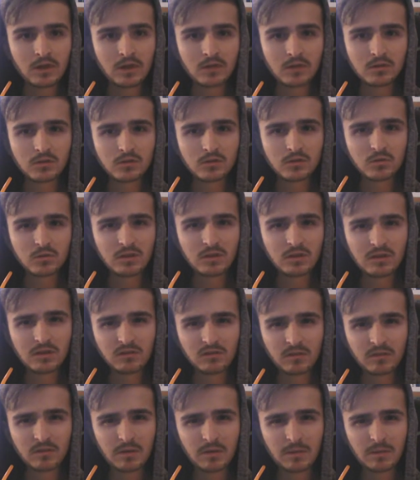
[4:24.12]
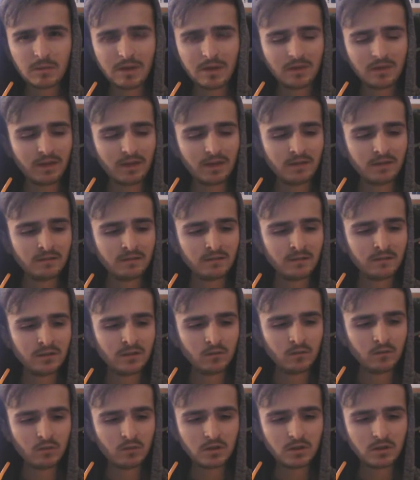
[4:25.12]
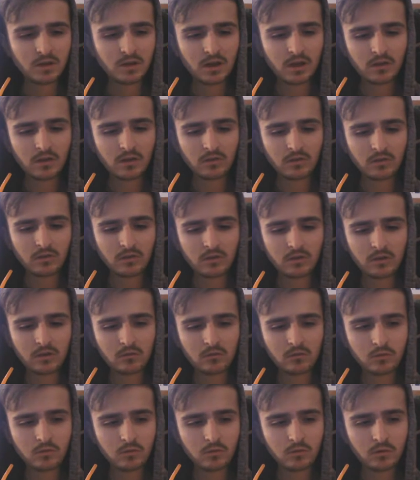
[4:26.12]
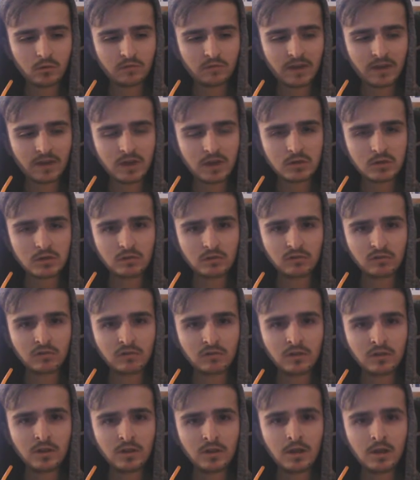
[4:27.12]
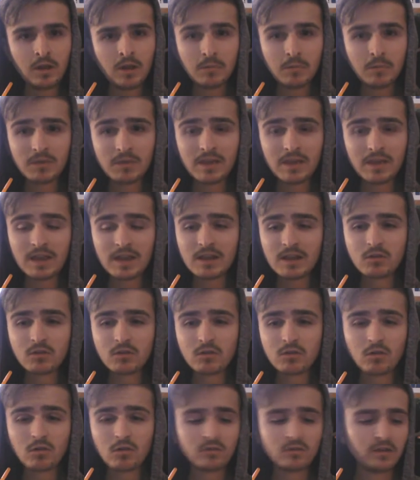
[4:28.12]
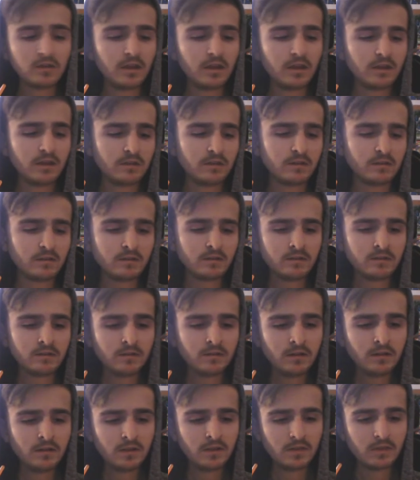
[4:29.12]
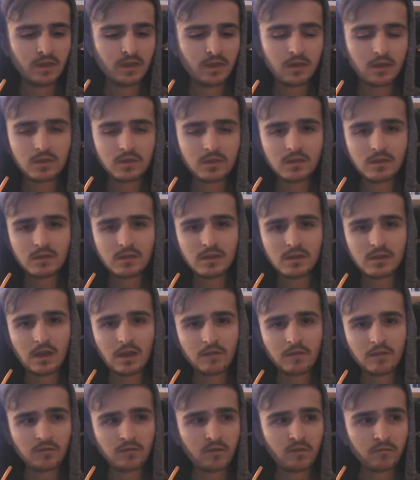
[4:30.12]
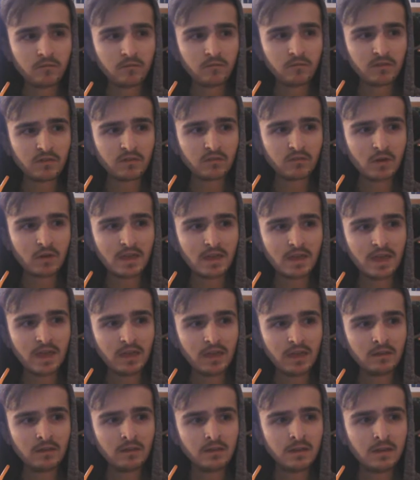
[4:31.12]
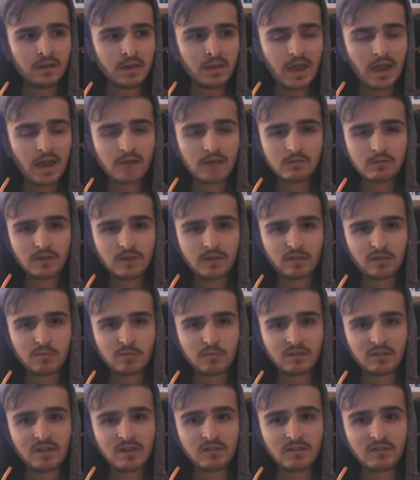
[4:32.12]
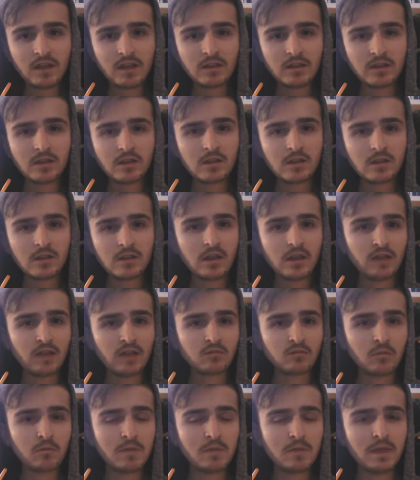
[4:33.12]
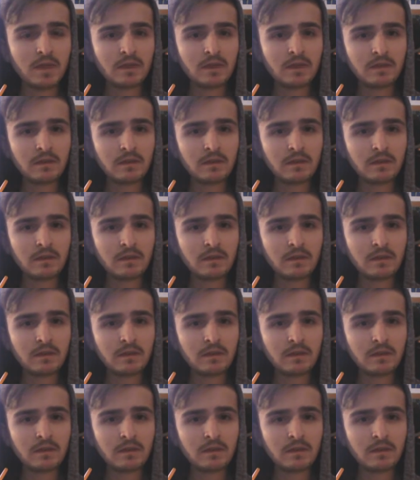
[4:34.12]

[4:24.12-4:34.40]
Surely there's something about that when you learn, you know, all the qualifications. But then any doctor, like, that, you know, if something's not in their area of expertise, they're like, no, no, no, that's not me.